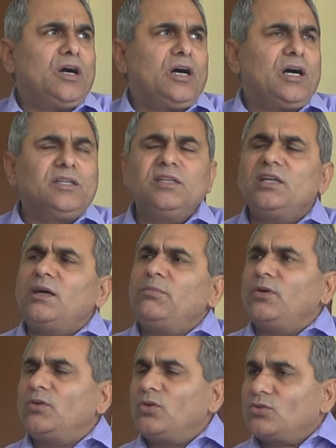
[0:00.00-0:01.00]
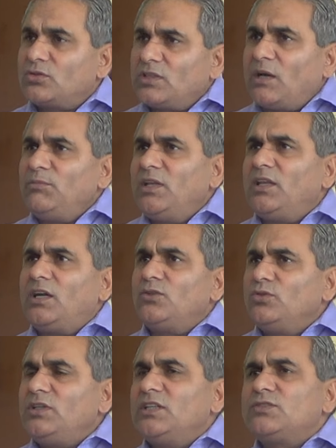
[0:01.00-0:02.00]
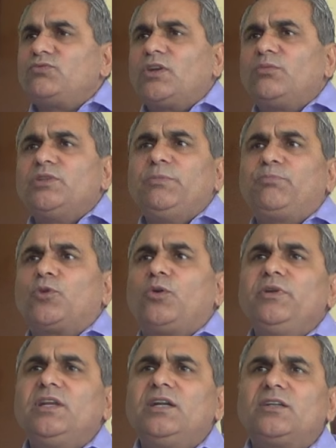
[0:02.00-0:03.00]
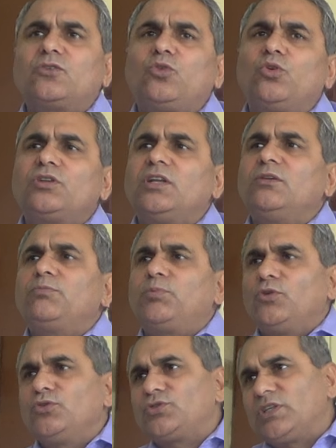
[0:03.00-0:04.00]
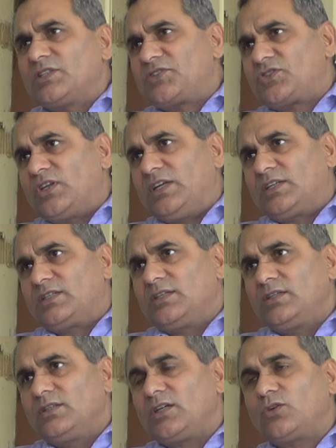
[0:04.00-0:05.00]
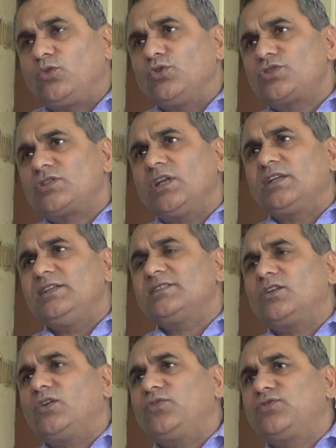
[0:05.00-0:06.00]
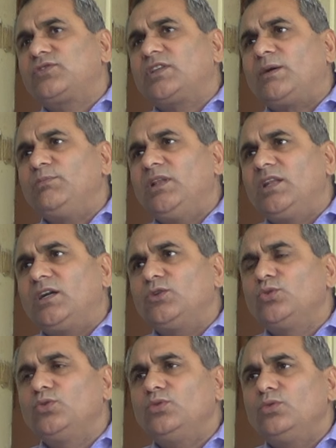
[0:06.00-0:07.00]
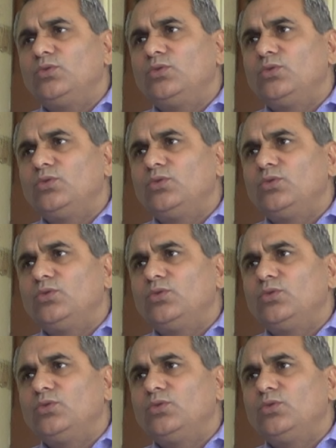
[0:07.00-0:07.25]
Tamil Nadu is one of the prominent cotton producing state. The coastal region of Tamil Nadu